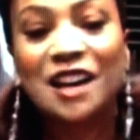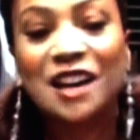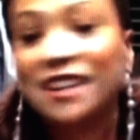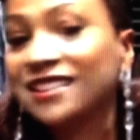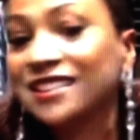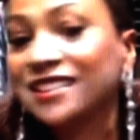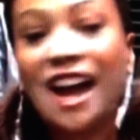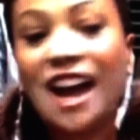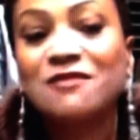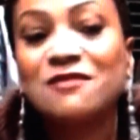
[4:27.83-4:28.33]
that.
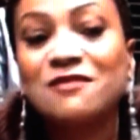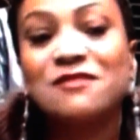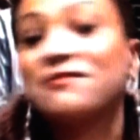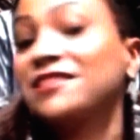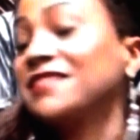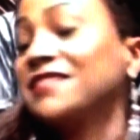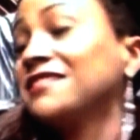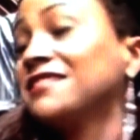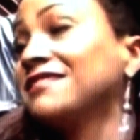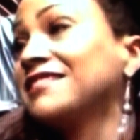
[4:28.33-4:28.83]
Because I
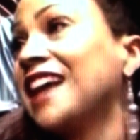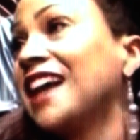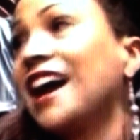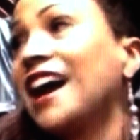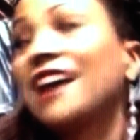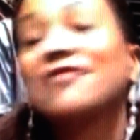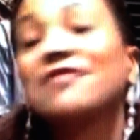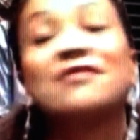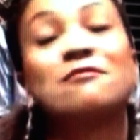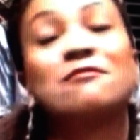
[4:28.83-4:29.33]
refused. No.
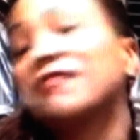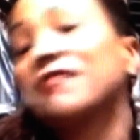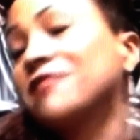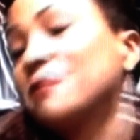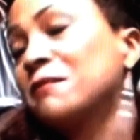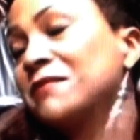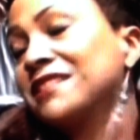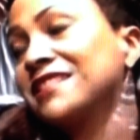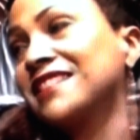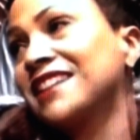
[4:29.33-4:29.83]
I re- my
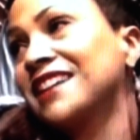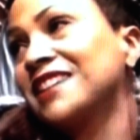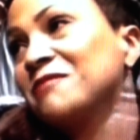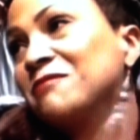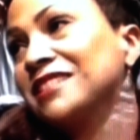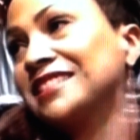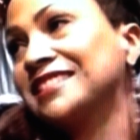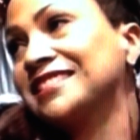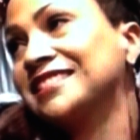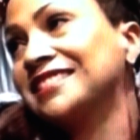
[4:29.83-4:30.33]
grandmother's
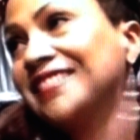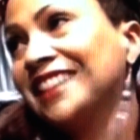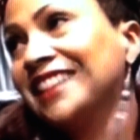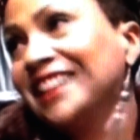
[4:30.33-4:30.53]
91.